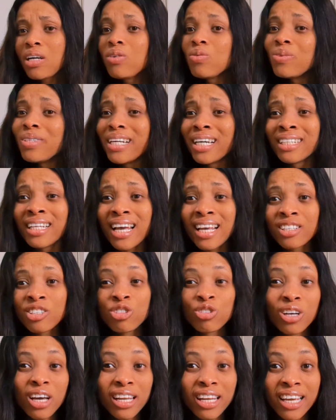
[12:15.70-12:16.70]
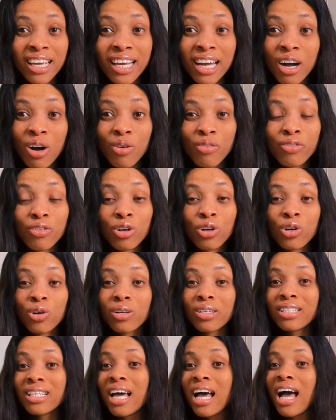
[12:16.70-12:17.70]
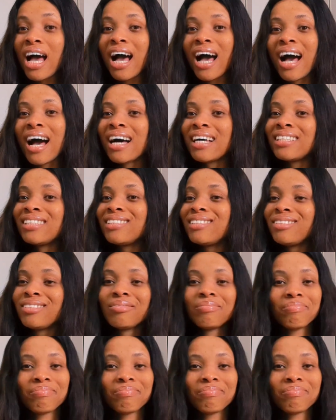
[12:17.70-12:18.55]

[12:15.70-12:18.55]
with an extra layer of clothes and